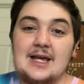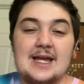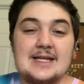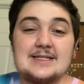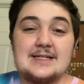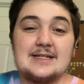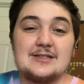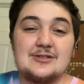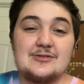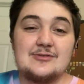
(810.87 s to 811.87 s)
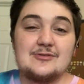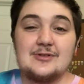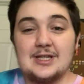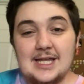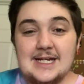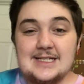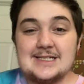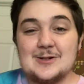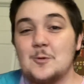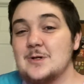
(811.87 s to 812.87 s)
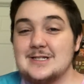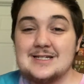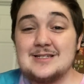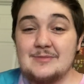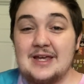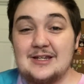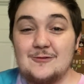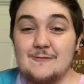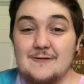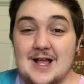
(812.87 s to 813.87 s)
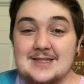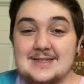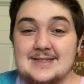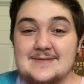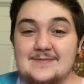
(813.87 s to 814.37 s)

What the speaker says: Is it to collect or is it to make new friends?